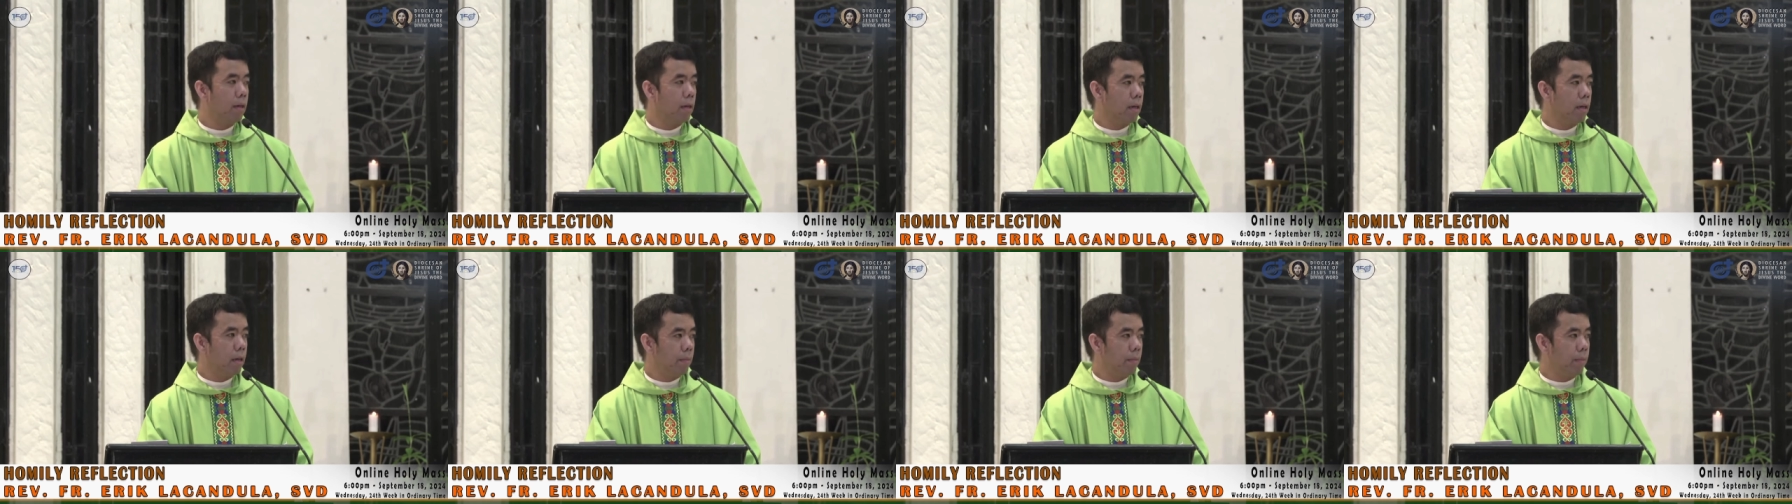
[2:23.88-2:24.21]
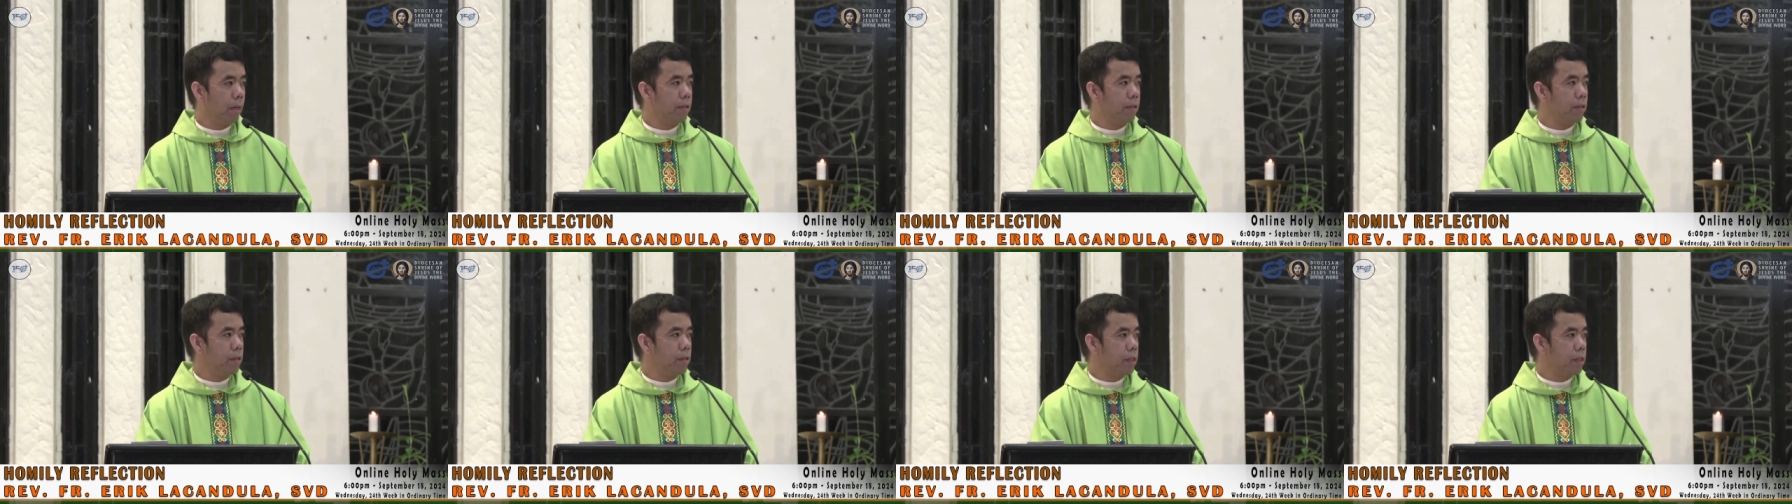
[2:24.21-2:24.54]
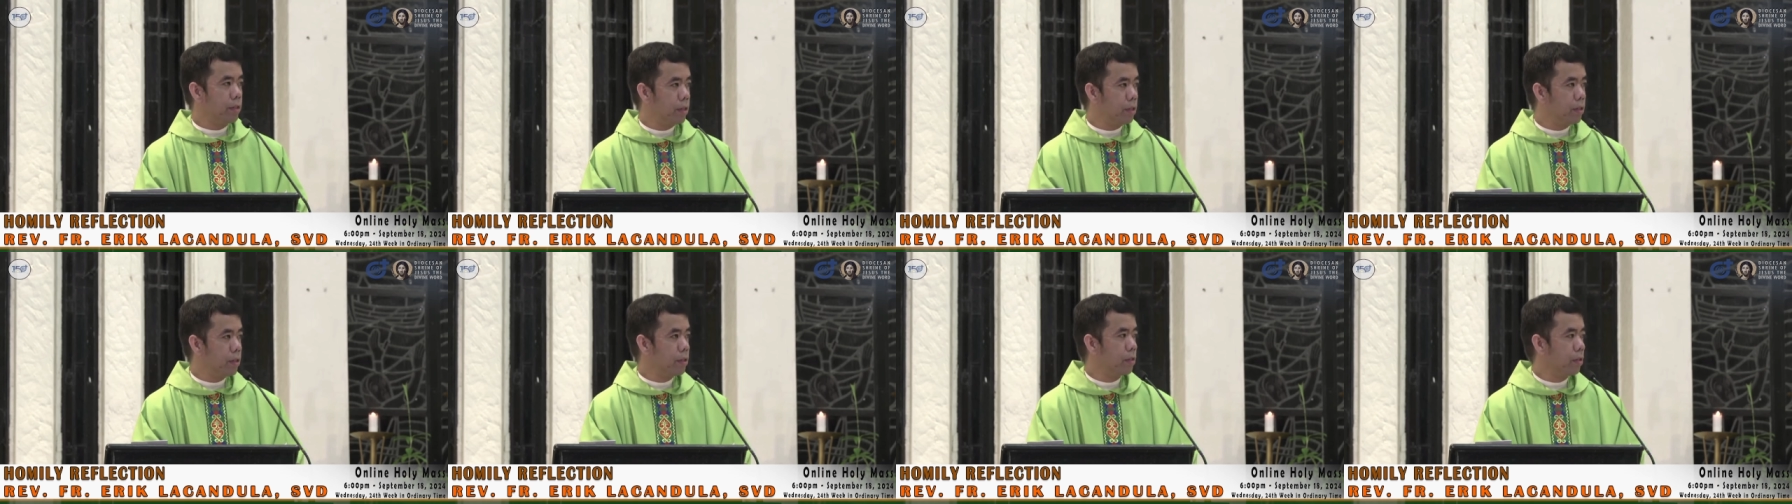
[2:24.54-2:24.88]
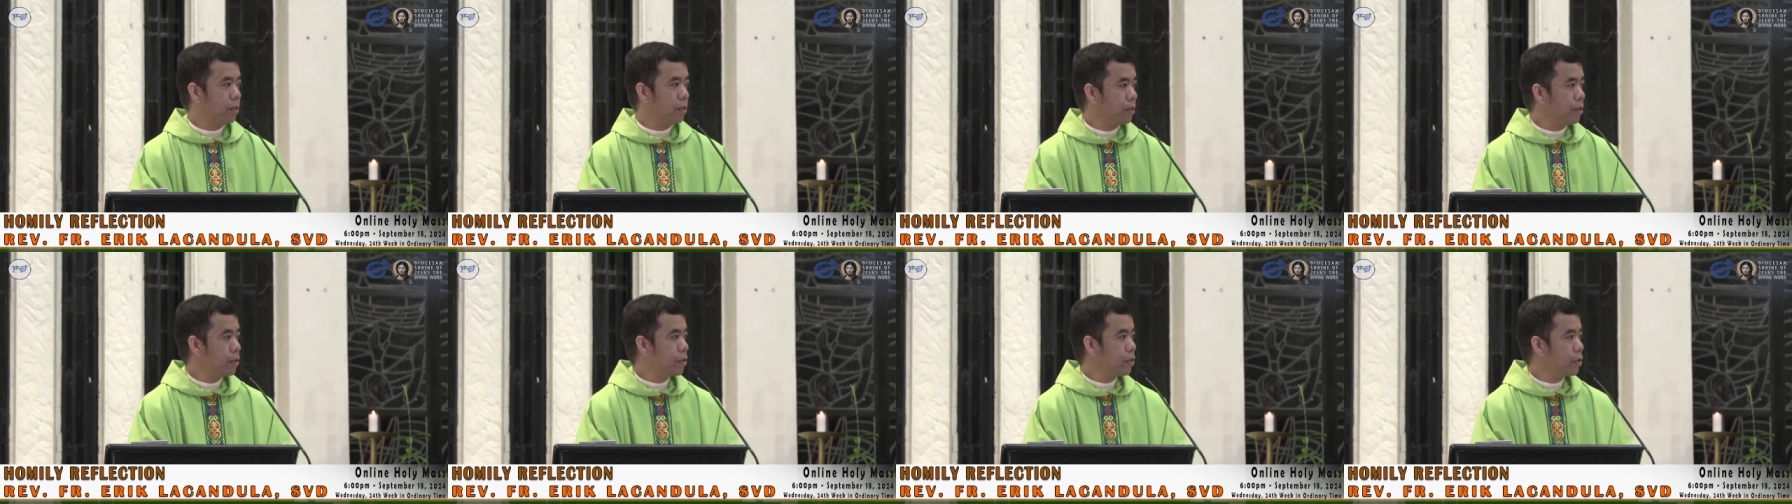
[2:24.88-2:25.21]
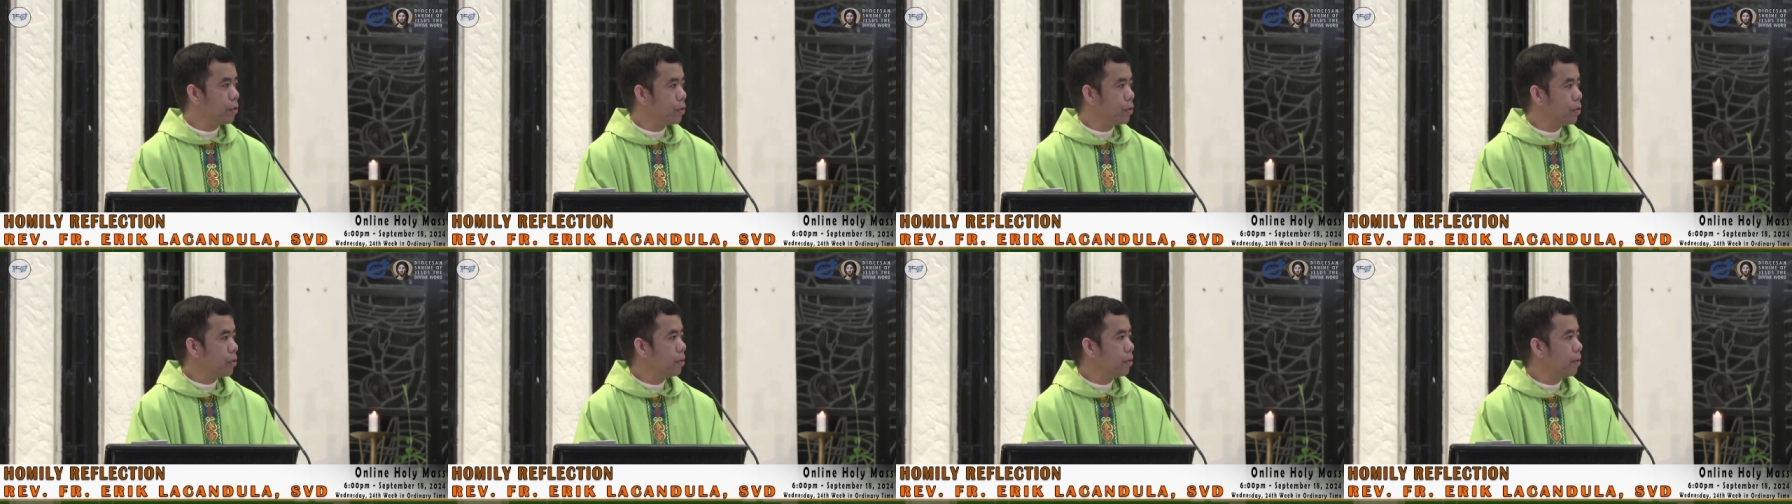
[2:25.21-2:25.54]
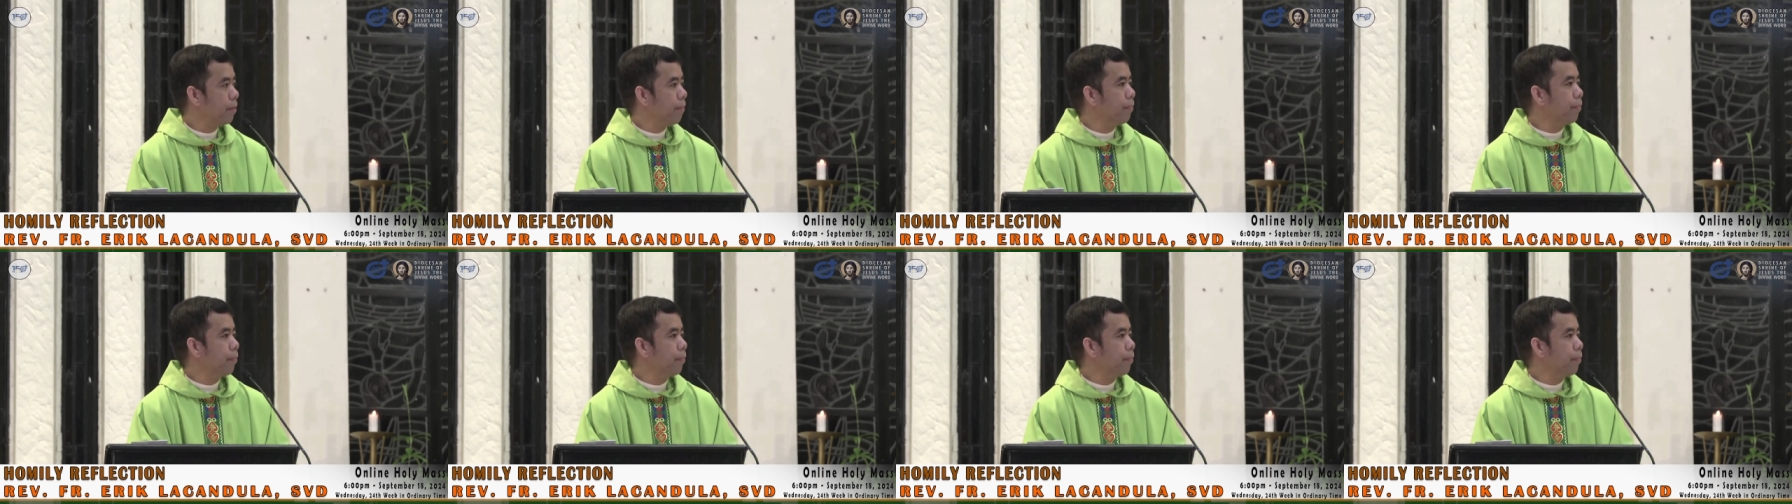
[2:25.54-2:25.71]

Brothers and sisters,